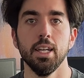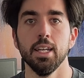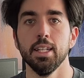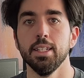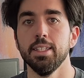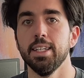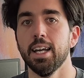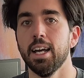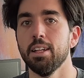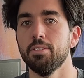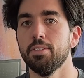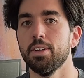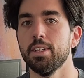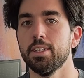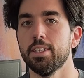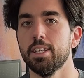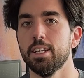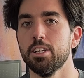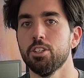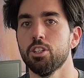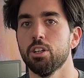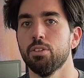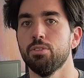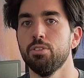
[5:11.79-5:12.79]
The
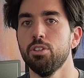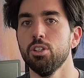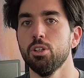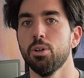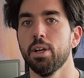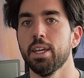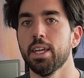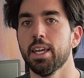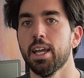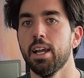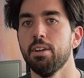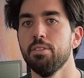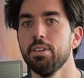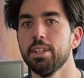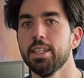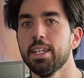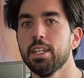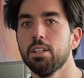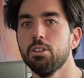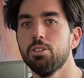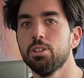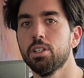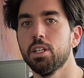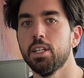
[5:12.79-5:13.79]
advantage of doing
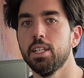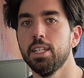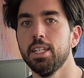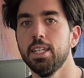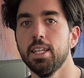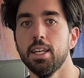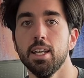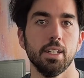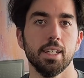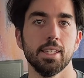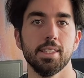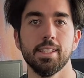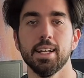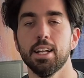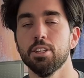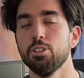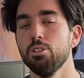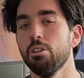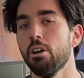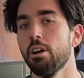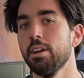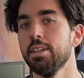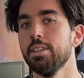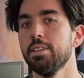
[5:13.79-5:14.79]
everything locally is that
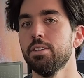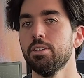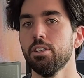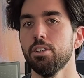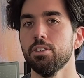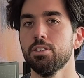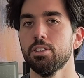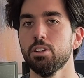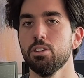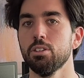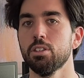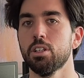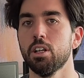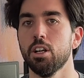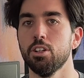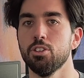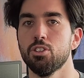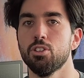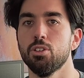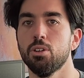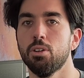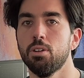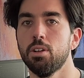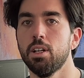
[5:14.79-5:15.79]
you are in total
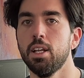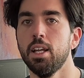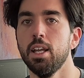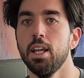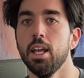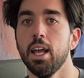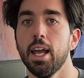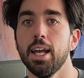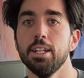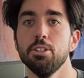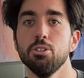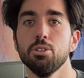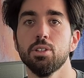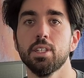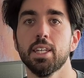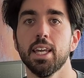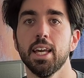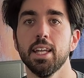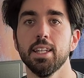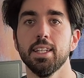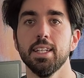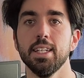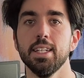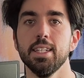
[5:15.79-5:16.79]
control and you
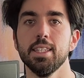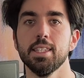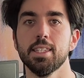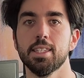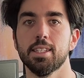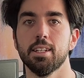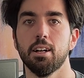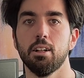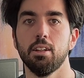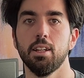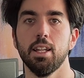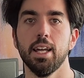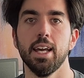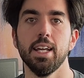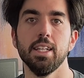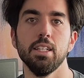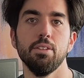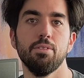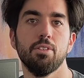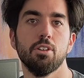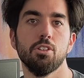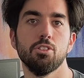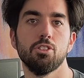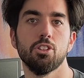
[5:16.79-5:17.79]
can install any
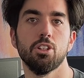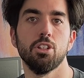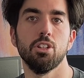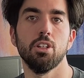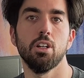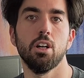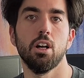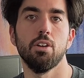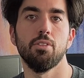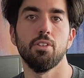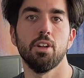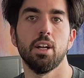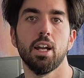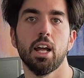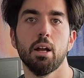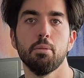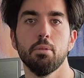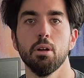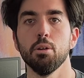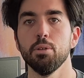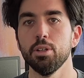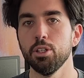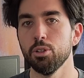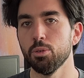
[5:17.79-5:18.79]
version of a
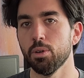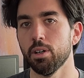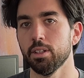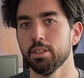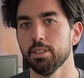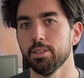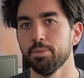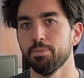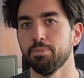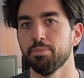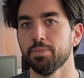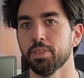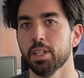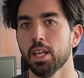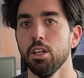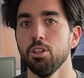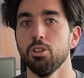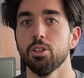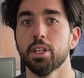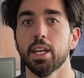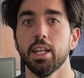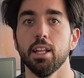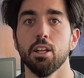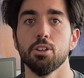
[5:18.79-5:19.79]
library you want.
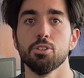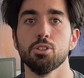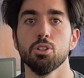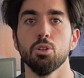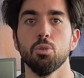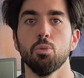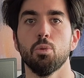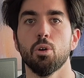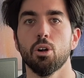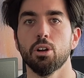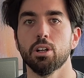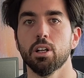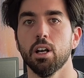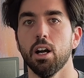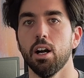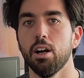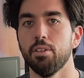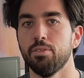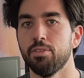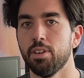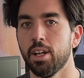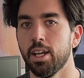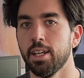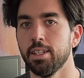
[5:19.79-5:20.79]
You can also work
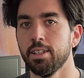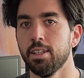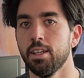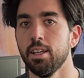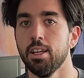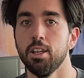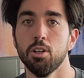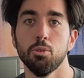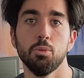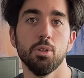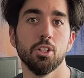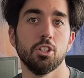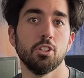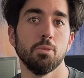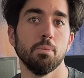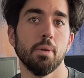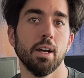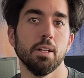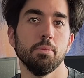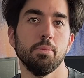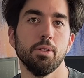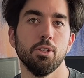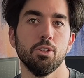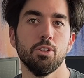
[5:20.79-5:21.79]
offline, which
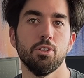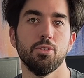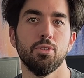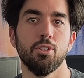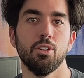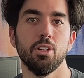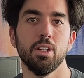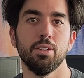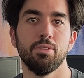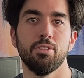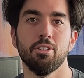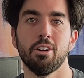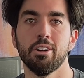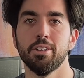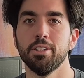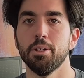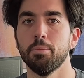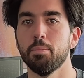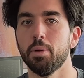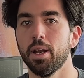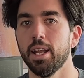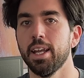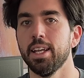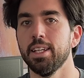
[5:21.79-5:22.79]
might be useful if you are on a
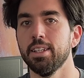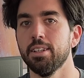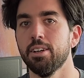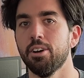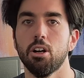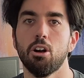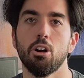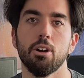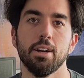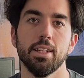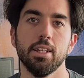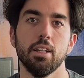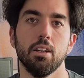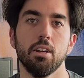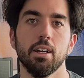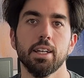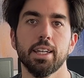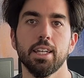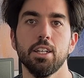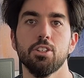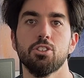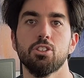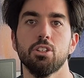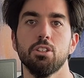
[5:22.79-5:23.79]
plane or in a
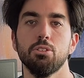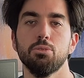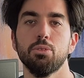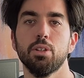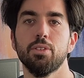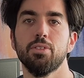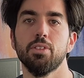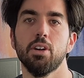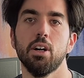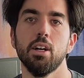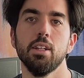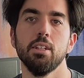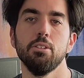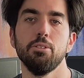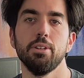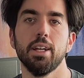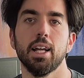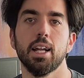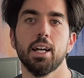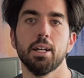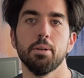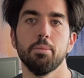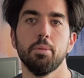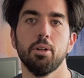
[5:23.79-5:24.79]
location with
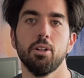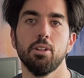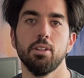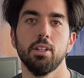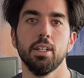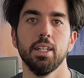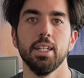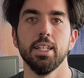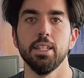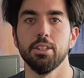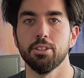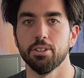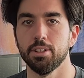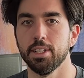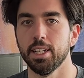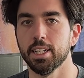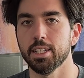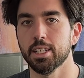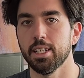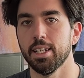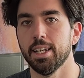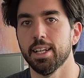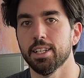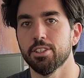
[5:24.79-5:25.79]
unreliable internet
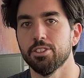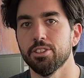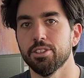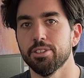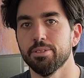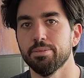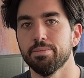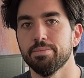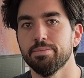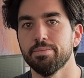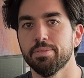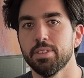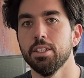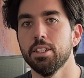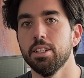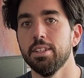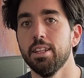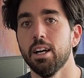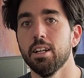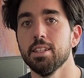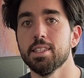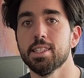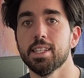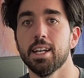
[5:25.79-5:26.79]
connection. The
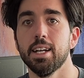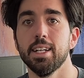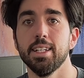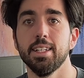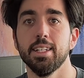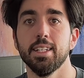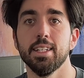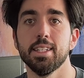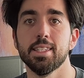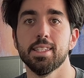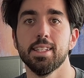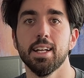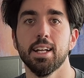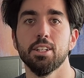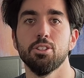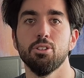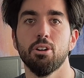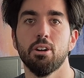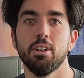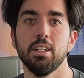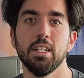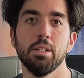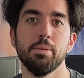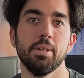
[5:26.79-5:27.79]
downside is that you
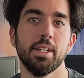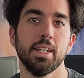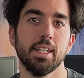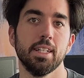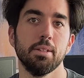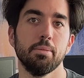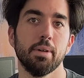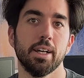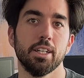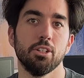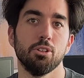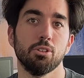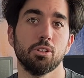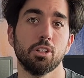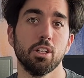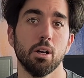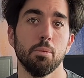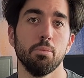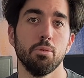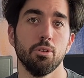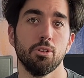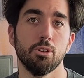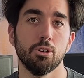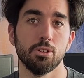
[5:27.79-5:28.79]
are limited by your
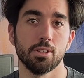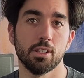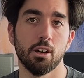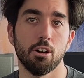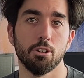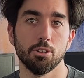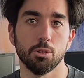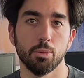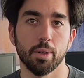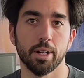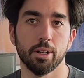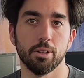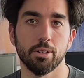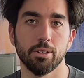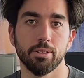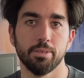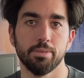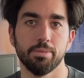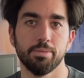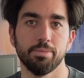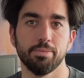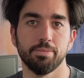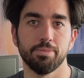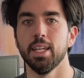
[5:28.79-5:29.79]
computer's hardware.
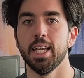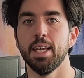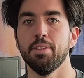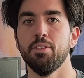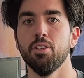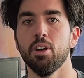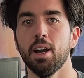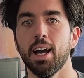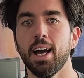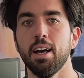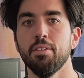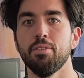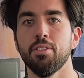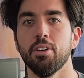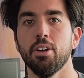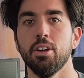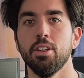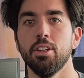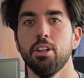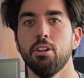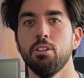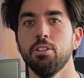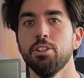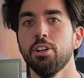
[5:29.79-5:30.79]
If you have
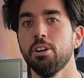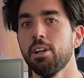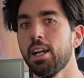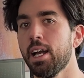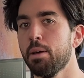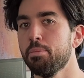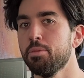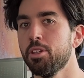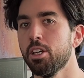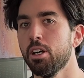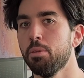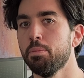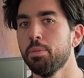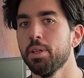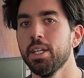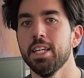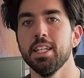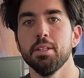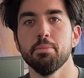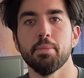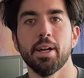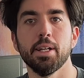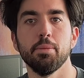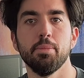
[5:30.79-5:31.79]
an older laptop,
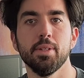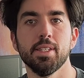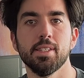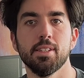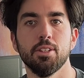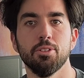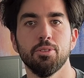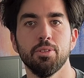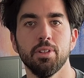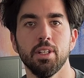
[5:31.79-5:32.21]
it might be slow.